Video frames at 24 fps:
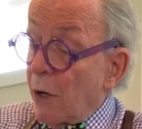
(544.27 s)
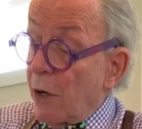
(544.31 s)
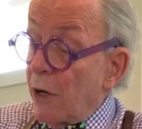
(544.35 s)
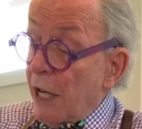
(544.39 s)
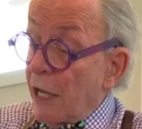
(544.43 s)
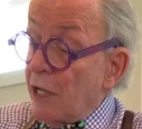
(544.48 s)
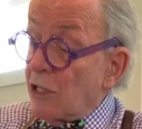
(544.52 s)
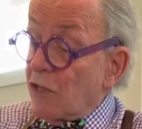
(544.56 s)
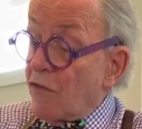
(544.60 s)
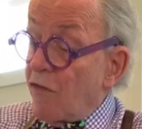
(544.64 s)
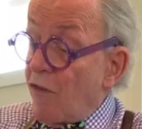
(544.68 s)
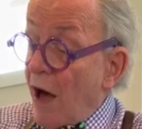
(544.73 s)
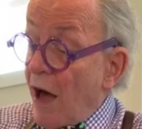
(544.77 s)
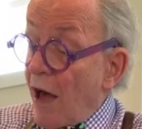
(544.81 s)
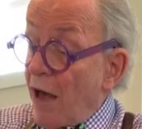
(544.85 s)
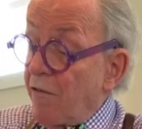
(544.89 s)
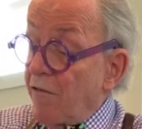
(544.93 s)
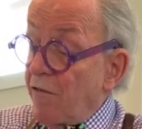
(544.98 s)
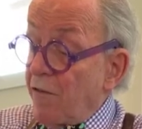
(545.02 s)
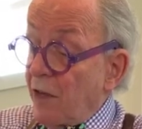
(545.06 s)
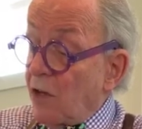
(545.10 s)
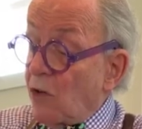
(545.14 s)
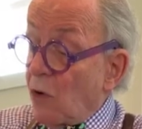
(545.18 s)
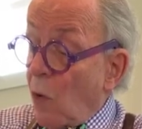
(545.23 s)
is 5
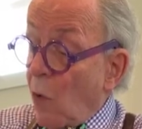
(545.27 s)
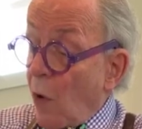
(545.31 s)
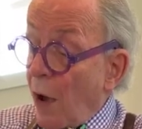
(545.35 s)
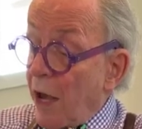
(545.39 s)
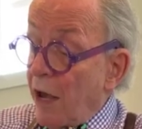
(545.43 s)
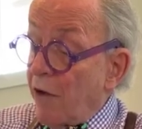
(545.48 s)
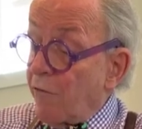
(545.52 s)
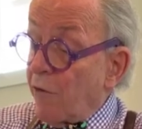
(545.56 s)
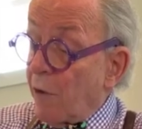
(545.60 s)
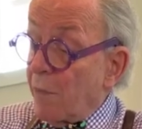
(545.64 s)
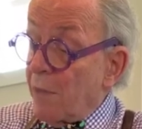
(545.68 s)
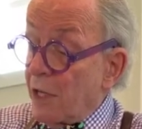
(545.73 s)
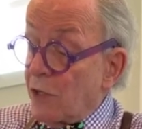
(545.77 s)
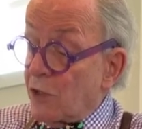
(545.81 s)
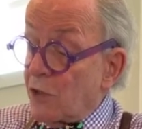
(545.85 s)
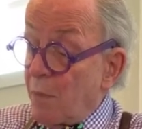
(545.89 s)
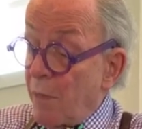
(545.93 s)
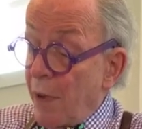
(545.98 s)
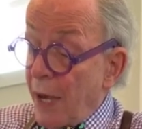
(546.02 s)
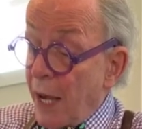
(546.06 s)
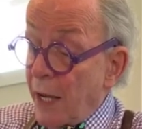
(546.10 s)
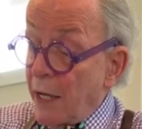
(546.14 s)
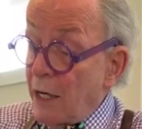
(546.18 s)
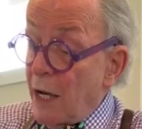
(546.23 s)
feet away from his
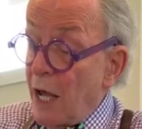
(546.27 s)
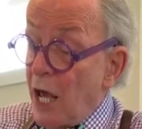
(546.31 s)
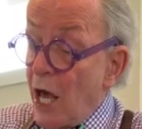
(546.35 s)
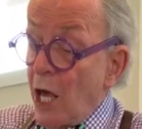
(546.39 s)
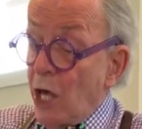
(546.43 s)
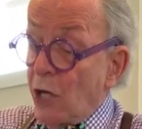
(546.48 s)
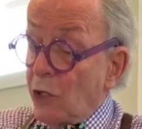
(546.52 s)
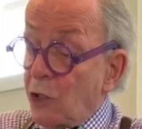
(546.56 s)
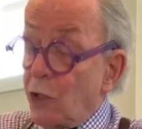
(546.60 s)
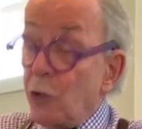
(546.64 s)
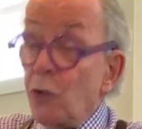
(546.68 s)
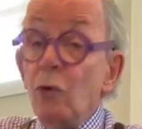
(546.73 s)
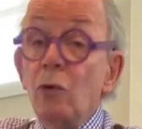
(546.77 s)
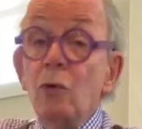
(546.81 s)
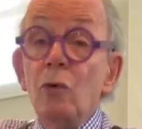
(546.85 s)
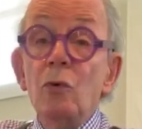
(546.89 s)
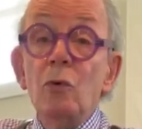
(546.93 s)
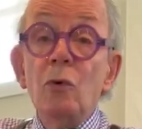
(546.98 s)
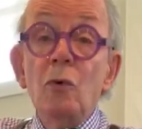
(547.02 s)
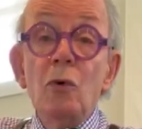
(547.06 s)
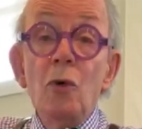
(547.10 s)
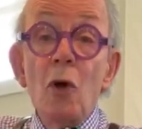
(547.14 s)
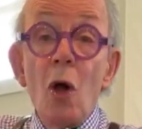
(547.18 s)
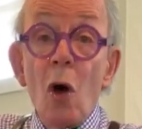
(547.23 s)
bed, to
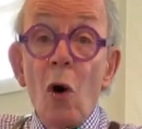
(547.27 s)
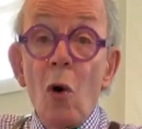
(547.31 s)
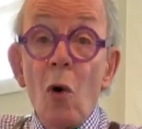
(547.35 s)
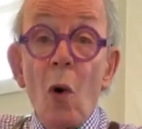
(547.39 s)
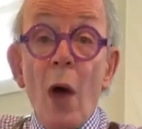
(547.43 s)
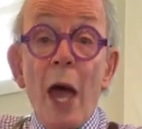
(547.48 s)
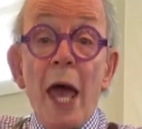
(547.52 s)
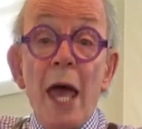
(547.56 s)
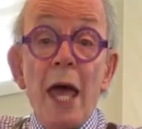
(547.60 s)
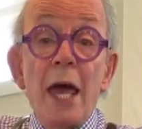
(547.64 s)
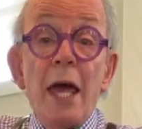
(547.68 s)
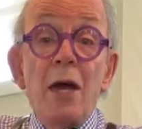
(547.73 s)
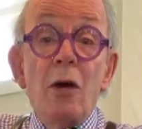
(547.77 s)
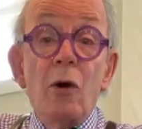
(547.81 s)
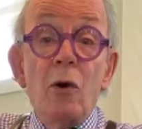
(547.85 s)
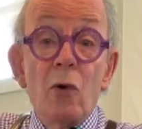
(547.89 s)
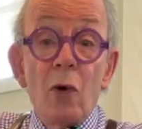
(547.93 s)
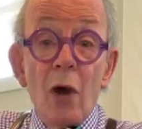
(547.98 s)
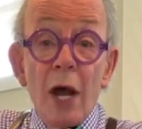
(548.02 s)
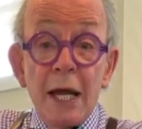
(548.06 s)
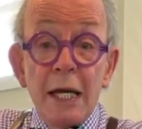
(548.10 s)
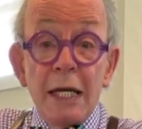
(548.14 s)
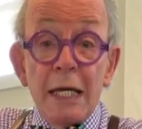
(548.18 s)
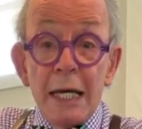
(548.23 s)
know a
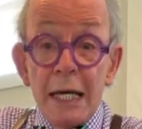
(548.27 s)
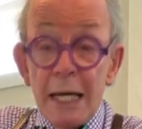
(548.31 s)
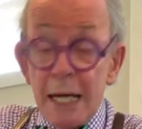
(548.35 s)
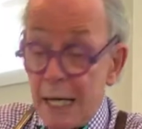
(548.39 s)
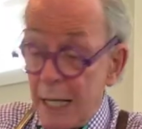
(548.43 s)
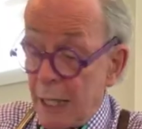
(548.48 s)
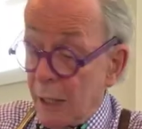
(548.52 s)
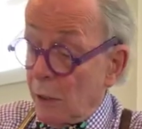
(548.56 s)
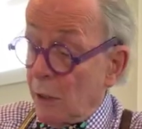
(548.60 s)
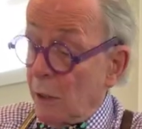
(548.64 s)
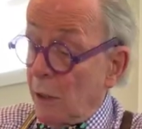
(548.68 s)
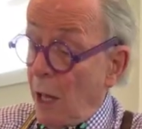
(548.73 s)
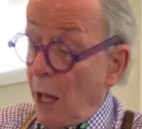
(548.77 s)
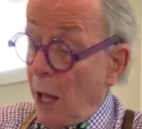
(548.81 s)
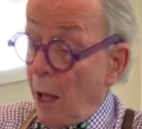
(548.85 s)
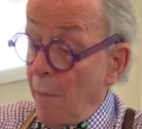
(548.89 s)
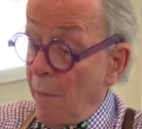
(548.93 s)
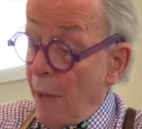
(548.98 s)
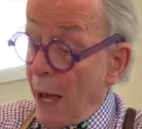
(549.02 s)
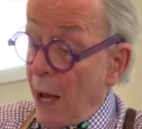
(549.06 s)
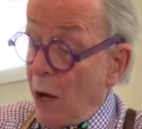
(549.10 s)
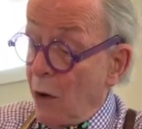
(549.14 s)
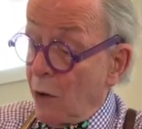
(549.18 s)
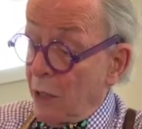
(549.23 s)
great deal
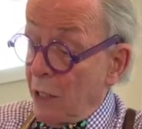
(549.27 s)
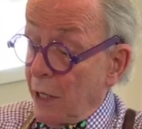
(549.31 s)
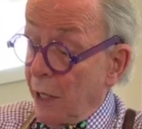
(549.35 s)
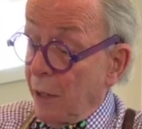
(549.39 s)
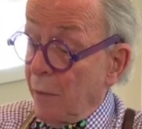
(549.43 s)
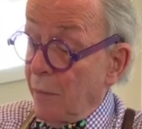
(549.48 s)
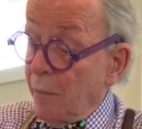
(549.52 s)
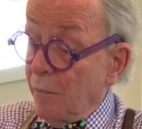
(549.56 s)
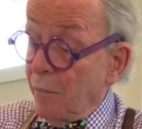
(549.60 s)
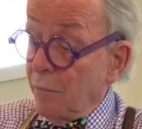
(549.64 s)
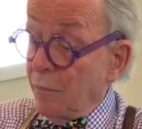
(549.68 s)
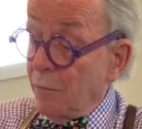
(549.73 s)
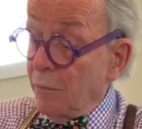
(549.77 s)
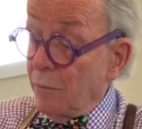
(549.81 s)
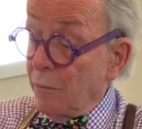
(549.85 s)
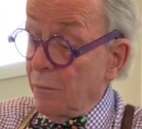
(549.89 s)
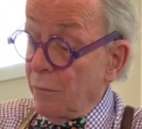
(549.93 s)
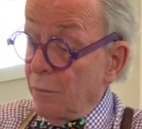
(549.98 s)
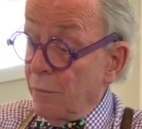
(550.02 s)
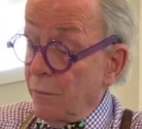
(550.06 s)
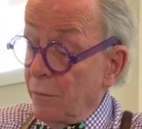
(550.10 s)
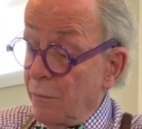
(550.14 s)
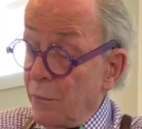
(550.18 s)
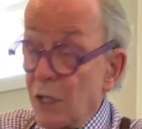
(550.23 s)
about him,
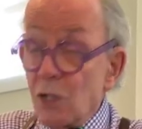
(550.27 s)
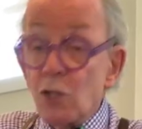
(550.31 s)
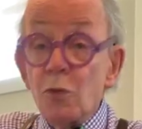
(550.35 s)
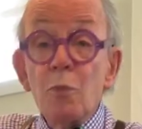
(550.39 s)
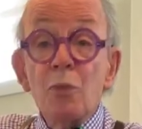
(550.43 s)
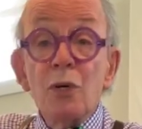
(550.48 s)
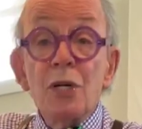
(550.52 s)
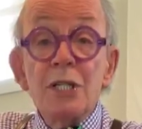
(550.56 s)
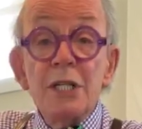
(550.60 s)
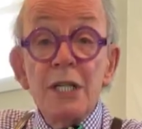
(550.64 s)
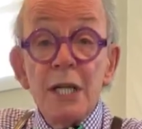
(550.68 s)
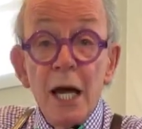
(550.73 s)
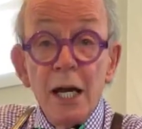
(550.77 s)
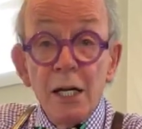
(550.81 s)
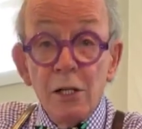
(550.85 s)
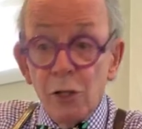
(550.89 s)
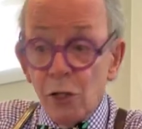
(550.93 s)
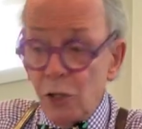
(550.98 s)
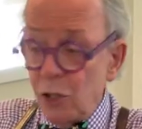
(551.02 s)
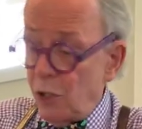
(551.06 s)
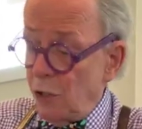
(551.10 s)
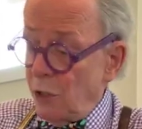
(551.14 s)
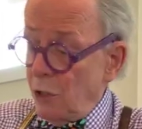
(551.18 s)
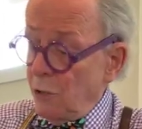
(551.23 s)
his
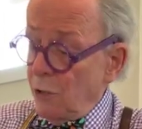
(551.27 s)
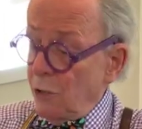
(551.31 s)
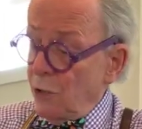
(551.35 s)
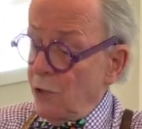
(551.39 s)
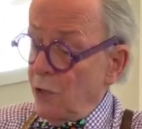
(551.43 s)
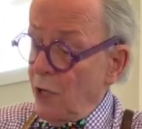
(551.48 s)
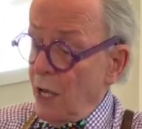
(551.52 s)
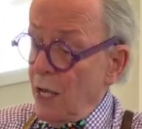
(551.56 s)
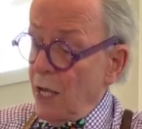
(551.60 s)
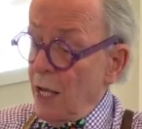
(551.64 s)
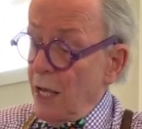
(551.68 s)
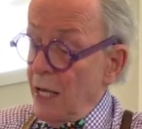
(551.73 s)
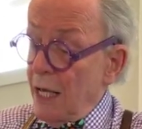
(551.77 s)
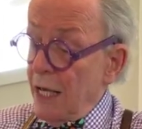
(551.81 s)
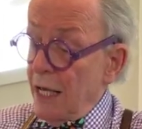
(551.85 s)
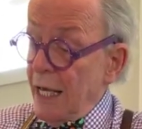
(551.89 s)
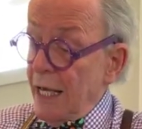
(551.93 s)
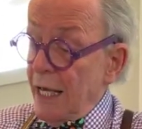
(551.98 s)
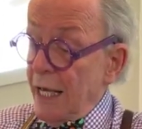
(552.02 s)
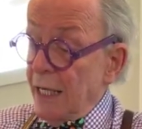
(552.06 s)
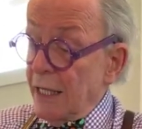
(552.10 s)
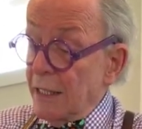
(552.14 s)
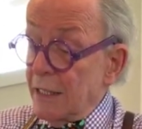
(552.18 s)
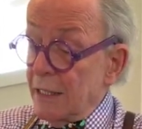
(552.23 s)
pretensions,
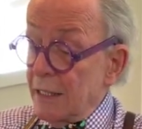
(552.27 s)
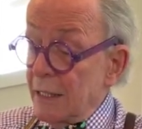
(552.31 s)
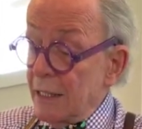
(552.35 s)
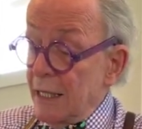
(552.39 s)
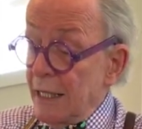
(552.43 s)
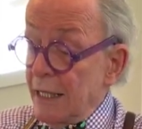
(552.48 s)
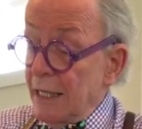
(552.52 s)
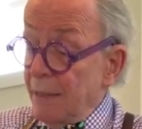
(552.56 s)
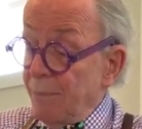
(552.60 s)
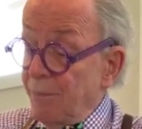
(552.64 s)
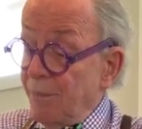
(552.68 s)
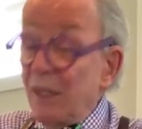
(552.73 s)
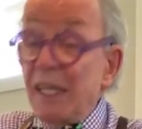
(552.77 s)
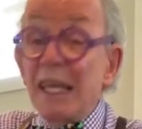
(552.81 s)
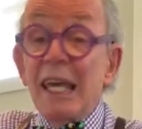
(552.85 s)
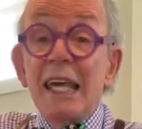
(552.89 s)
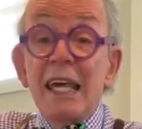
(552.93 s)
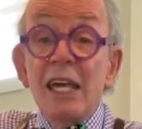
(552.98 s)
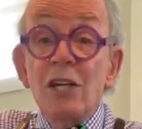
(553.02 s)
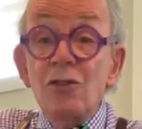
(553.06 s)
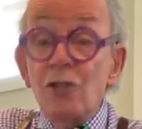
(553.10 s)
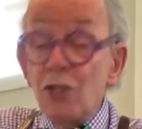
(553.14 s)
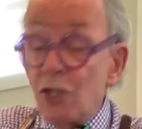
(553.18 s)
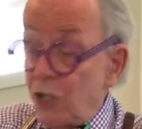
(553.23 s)
his
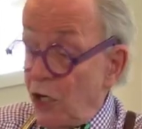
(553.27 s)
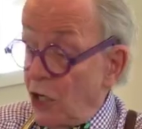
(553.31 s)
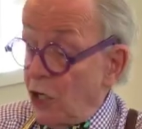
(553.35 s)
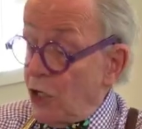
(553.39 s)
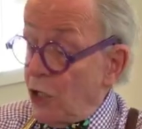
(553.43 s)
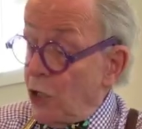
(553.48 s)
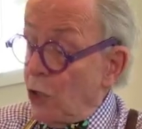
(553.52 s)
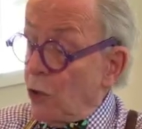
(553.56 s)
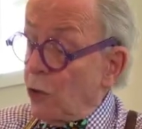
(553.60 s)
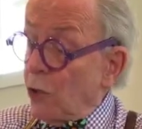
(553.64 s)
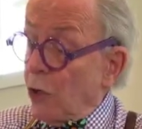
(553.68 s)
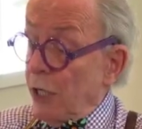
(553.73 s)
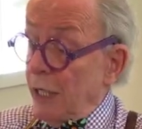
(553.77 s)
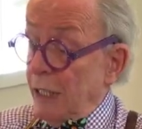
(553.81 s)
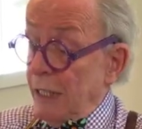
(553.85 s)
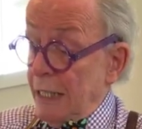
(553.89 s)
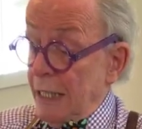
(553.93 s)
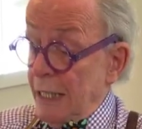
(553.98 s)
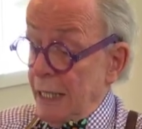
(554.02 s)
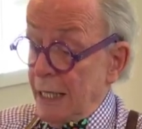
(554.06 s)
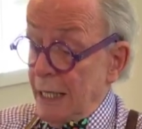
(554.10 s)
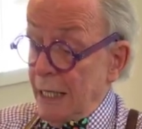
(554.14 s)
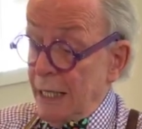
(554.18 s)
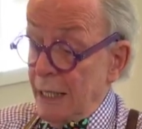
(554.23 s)

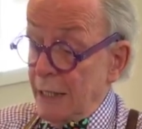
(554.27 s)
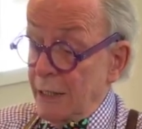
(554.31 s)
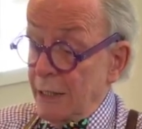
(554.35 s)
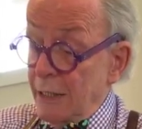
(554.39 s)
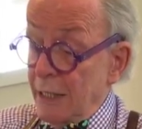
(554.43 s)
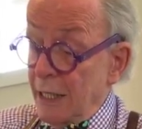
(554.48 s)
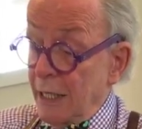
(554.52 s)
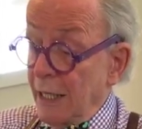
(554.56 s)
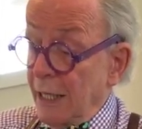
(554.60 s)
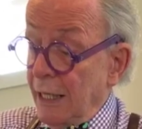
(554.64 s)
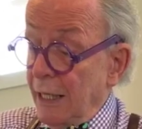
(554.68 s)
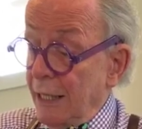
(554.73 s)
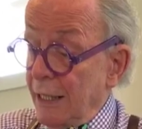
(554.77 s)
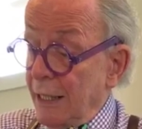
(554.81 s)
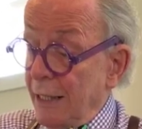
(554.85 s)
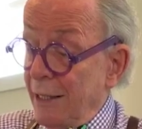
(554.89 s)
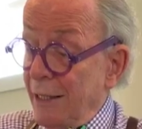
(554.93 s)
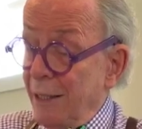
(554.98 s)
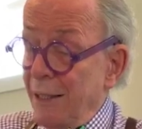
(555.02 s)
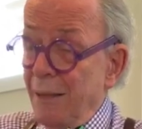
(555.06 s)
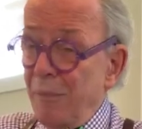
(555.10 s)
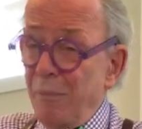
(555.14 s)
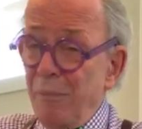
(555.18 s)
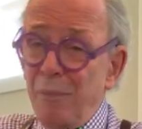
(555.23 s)
insecurity, his
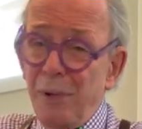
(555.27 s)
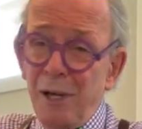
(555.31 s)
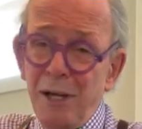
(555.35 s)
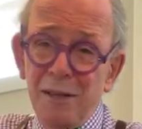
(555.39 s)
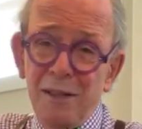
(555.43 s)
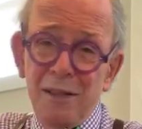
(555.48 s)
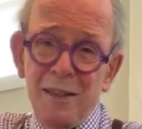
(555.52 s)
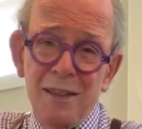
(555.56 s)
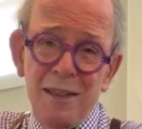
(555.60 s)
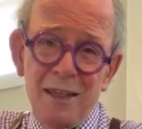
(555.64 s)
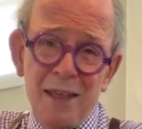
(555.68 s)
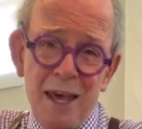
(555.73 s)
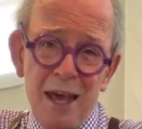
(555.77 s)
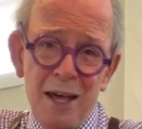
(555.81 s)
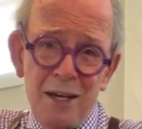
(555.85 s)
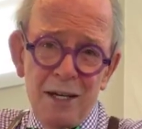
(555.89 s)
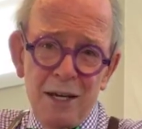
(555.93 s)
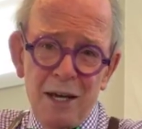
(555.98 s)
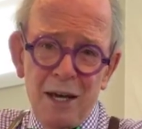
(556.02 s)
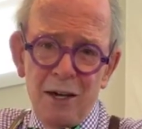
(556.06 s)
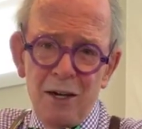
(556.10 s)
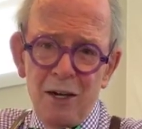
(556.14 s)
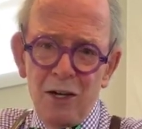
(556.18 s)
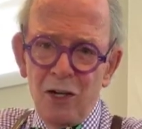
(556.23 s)

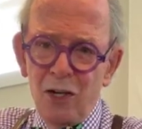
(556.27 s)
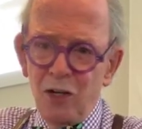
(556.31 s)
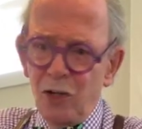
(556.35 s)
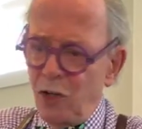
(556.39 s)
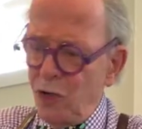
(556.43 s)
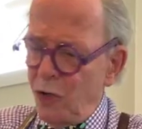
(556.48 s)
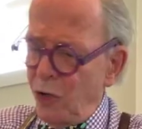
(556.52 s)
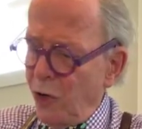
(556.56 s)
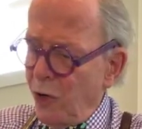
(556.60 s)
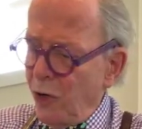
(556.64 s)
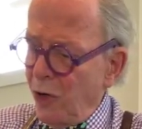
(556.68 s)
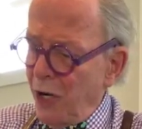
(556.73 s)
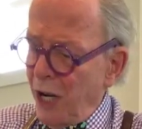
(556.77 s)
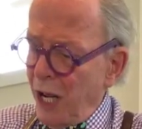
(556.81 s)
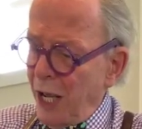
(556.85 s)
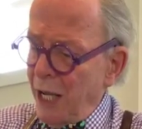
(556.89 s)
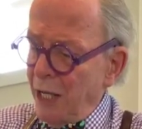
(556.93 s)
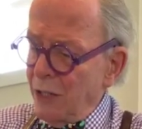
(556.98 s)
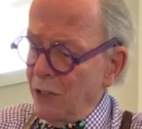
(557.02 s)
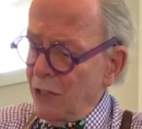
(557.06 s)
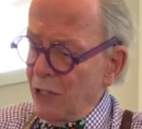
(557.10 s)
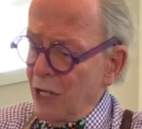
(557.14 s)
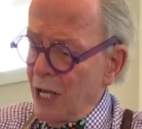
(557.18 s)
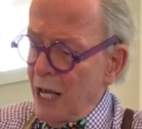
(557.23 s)
pathetic
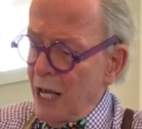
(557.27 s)
yearnings,